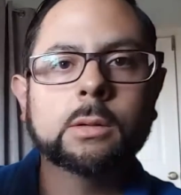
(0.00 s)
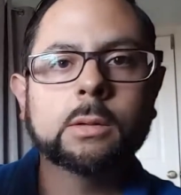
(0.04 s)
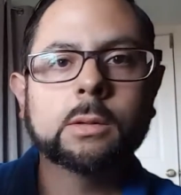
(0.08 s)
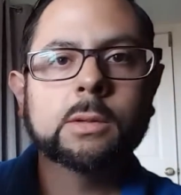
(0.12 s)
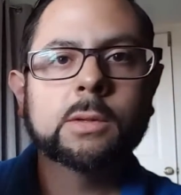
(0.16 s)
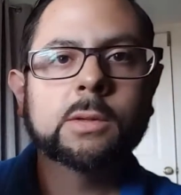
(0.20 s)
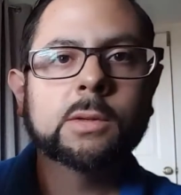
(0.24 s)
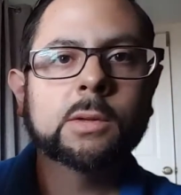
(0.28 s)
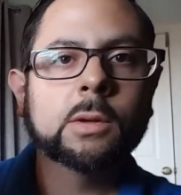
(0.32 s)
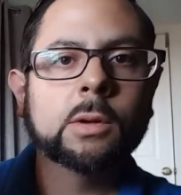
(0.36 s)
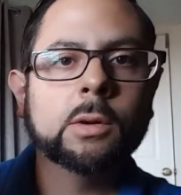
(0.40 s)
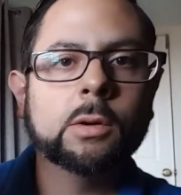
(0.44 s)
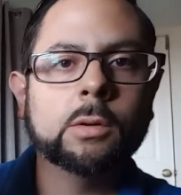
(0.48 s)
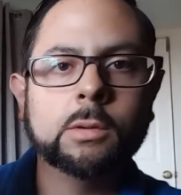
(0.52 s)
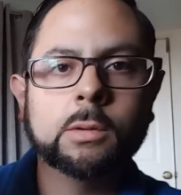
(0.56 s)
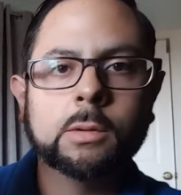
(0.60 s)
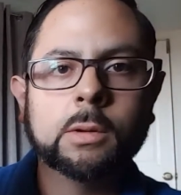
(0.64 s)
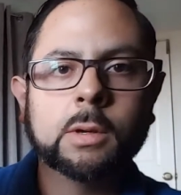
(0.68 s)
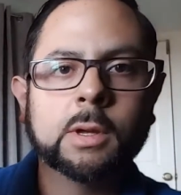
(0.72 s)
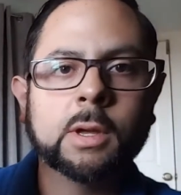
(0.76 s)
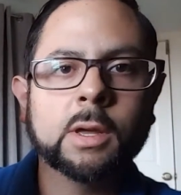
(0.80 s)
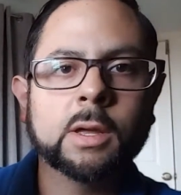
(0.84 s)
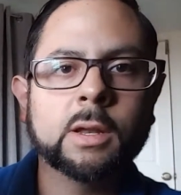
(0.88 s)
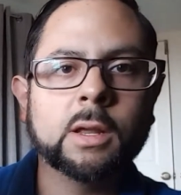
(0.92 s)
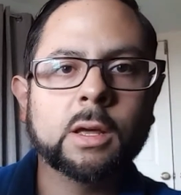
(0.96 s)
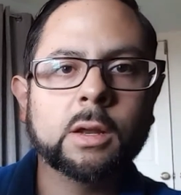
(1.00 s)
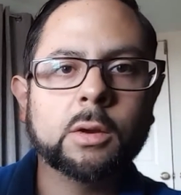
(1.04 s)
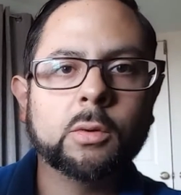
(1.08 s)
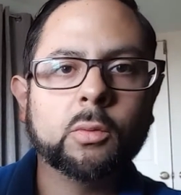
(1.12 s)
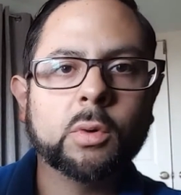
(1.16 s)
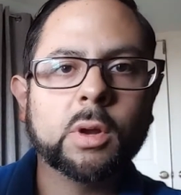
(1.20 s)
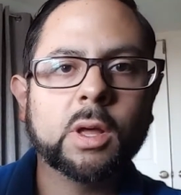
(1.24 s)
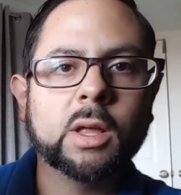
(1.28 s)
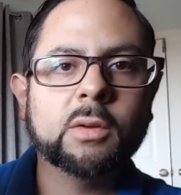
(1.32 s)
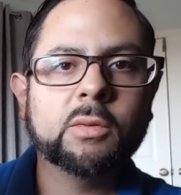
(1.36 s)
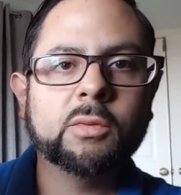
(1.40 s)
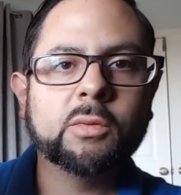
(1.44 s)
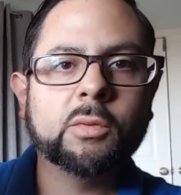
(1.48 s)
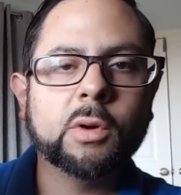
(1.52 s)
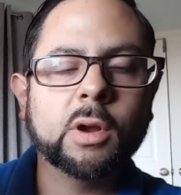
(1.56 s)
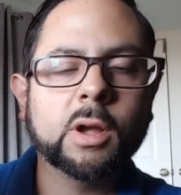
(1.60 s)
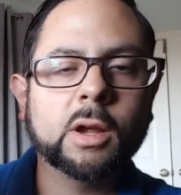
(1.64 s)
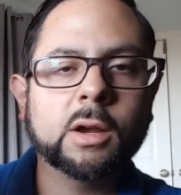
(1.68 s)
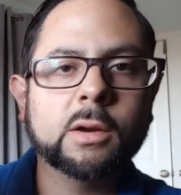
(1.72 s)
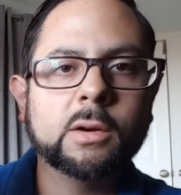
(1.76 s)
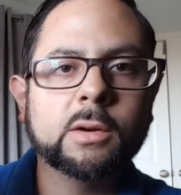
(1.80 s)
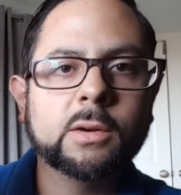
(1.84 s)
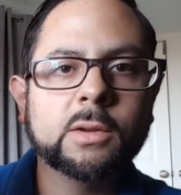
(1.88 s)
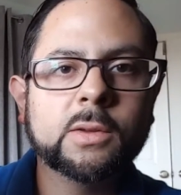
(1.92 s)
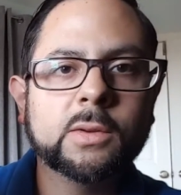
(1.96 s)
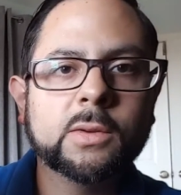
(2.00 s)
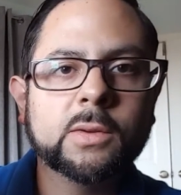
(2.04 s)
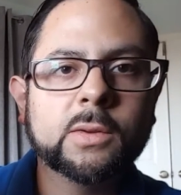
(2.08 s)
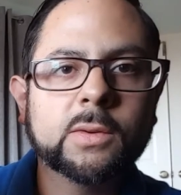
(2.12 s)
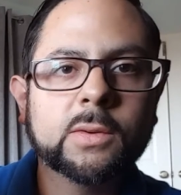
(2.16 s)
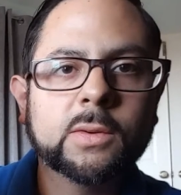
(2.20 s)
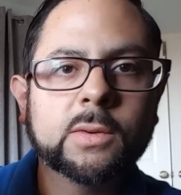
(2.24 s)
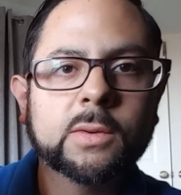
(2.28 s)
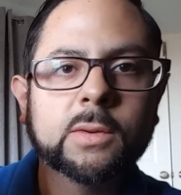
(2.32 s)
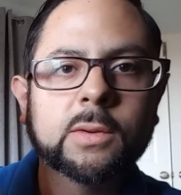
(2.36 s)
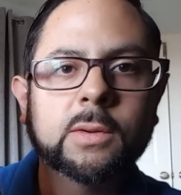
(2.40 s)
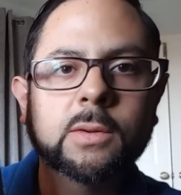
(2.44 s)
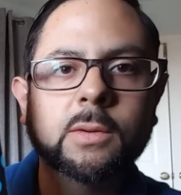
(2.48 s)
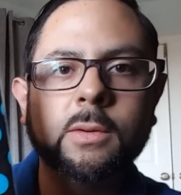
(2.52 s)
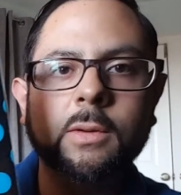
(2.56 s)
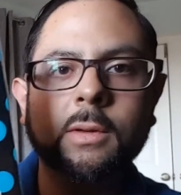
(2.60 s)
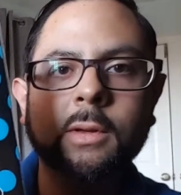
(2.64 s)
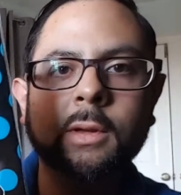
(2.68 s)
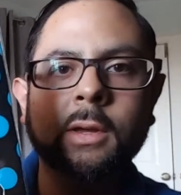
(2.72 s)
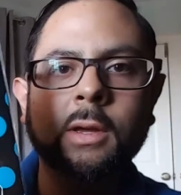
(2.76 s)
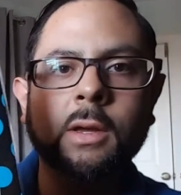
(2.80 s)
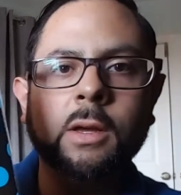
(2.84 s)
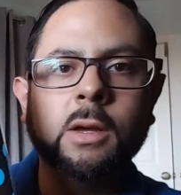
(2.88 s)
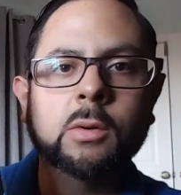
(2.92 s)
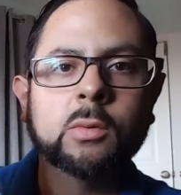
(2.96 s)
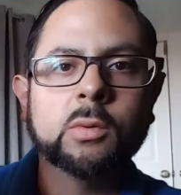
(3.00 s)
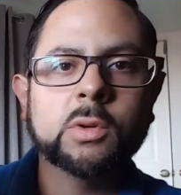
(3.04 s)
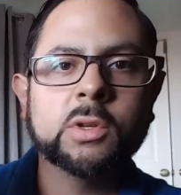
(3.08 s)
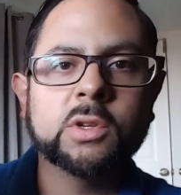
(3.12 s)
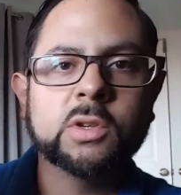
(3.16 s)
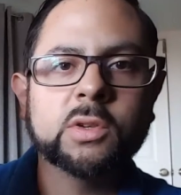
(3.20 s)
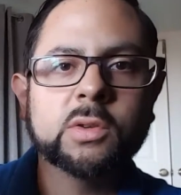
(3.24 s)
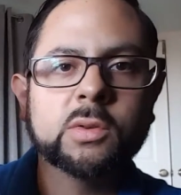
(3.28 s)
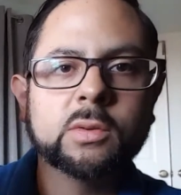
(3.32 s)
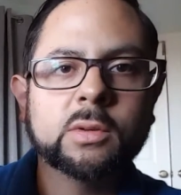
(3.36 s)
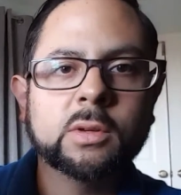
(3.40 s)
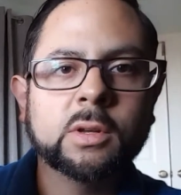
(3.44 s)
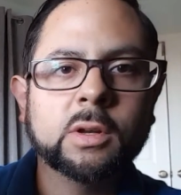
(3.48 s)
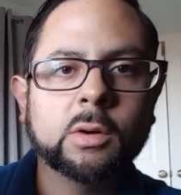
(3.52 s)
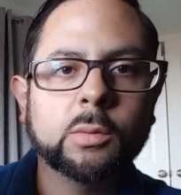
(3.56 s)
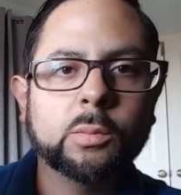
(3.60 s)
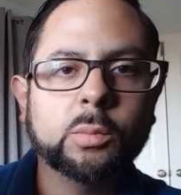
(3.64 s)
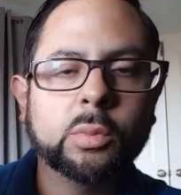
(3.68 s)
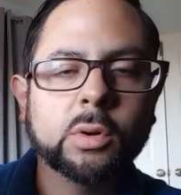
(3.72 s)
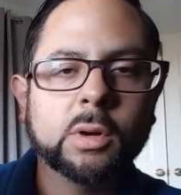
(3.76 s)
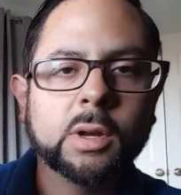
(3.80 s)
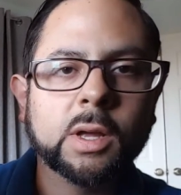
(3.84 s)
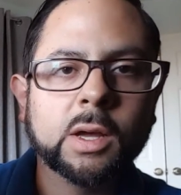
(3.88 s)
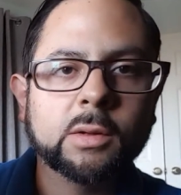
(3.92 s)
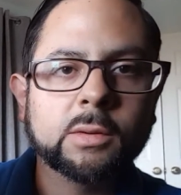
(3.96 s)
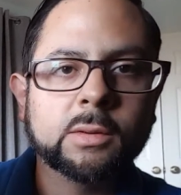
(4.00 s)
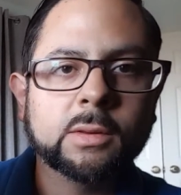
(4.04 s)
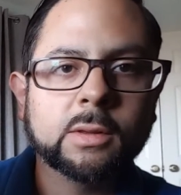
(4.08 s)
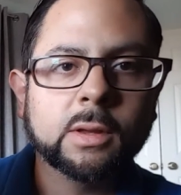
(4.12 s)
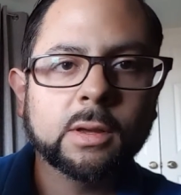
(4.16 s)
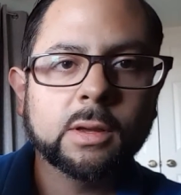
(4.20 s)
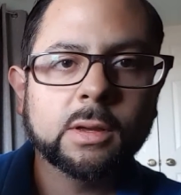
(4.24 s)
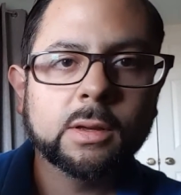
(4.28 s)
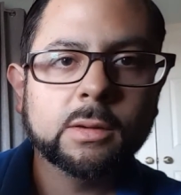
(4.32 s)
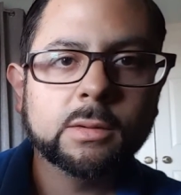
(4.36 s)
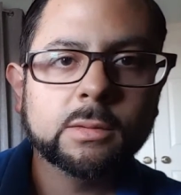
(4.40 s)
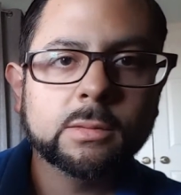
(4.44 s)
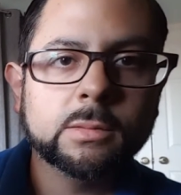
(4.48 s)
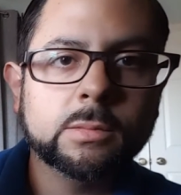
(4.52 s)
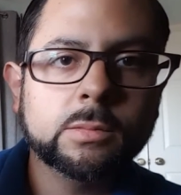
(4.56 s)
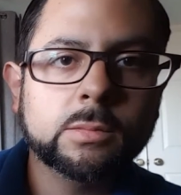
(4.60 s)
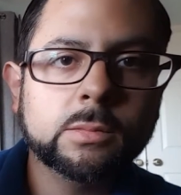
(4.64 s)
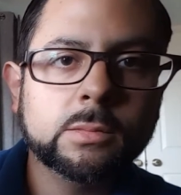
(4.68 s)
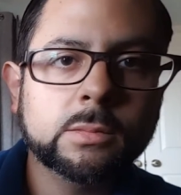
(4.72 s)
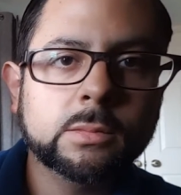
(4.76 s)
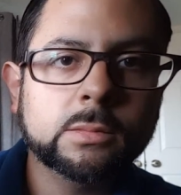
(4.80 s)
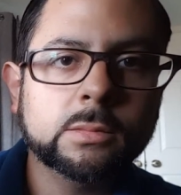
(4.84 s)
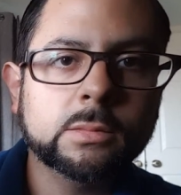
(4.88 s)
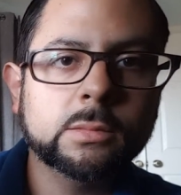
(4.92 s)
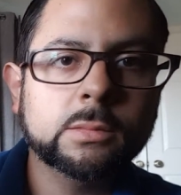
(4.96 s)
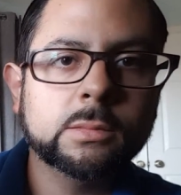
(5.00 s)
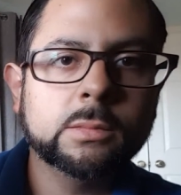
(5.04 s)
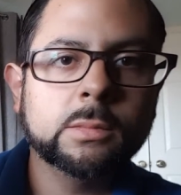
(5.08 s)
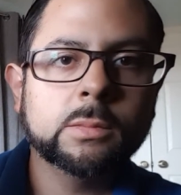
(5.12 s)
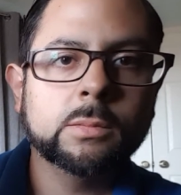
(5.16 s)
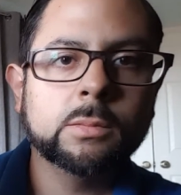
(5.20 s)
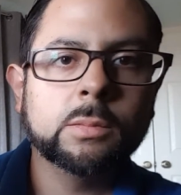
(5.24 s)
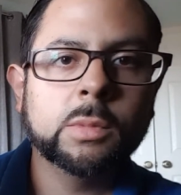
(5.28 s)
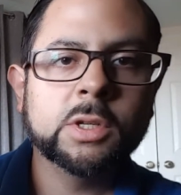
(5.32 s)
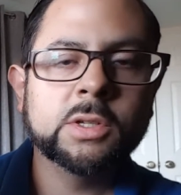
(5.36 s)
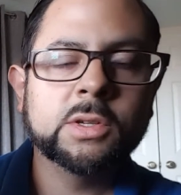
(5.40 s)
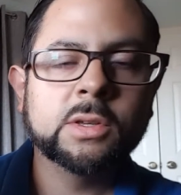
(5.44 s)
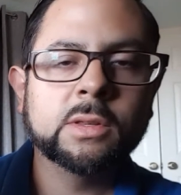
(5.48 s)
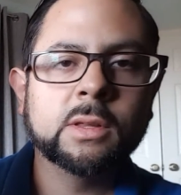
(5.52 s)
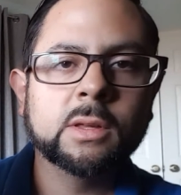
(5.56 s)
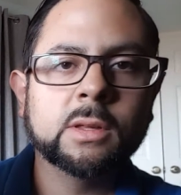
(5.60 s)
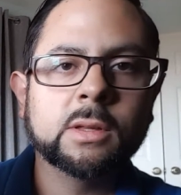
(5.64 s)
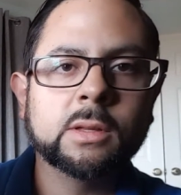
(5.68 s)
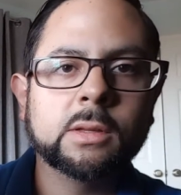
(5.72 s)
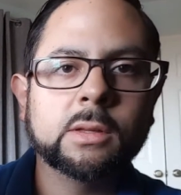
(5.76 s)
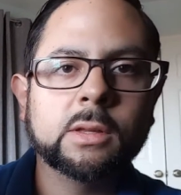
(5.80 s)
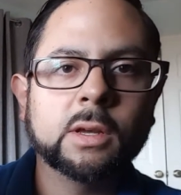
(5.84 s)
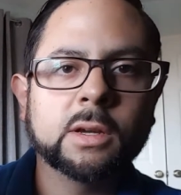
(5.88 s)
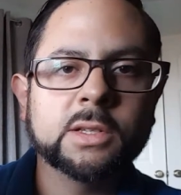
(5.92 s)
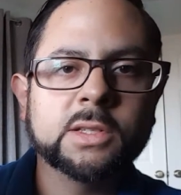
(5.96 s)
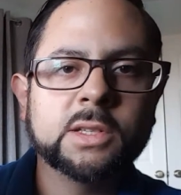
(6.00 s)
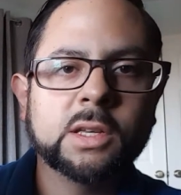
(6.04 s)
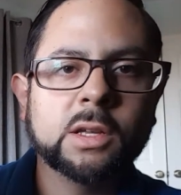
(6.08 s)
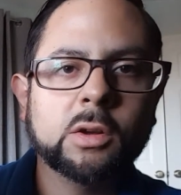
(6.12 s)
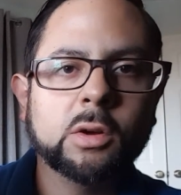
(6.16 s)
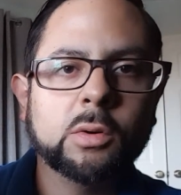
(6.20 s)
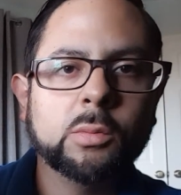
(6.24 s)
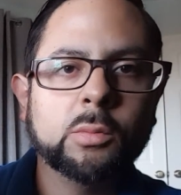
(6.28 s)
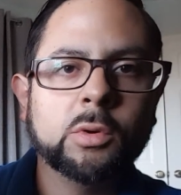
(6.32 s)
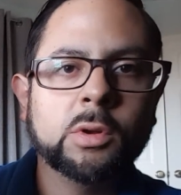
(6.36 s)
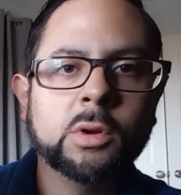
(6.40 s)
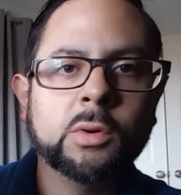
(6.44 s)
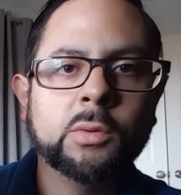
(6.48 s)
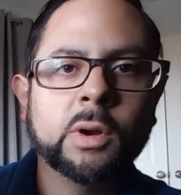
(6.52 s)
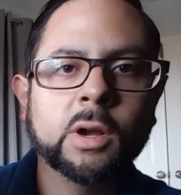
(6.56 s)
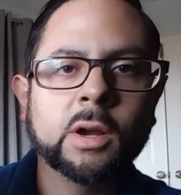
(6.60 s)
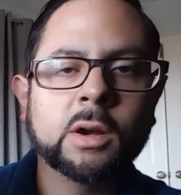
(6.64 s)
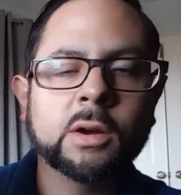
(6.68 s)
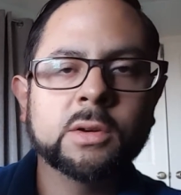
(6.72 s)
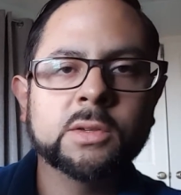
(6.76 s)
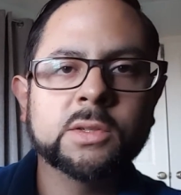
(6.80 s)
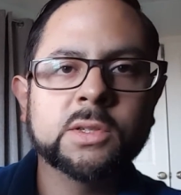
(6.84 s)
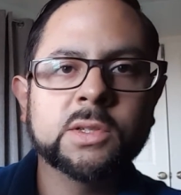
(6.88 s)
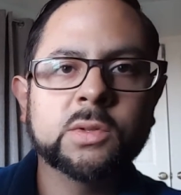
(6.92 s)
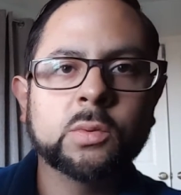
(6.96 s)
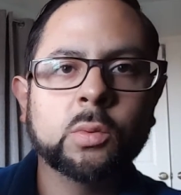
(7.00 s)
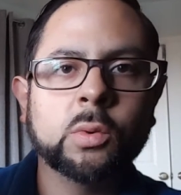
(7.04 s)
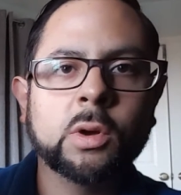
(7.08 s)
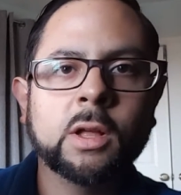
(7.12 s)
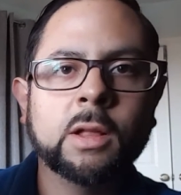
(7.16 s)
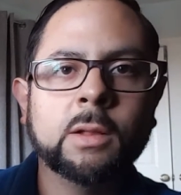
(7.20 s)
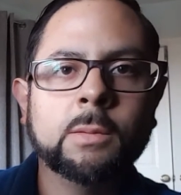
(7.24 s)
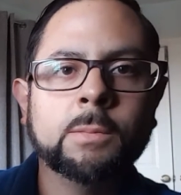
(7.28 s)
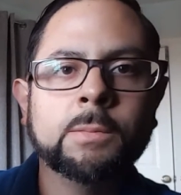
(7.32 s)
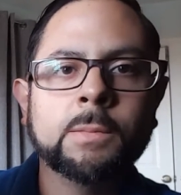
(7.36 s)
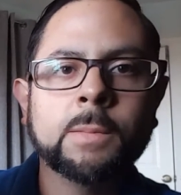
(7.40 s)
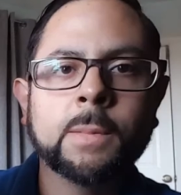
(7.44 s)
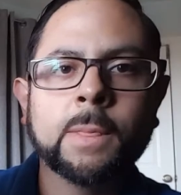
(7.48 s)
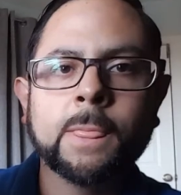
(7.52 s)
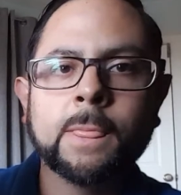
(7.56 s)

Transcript: So again, on Ralph Records, which, you know, put out a bunch of the Tuxedo Moon records as well.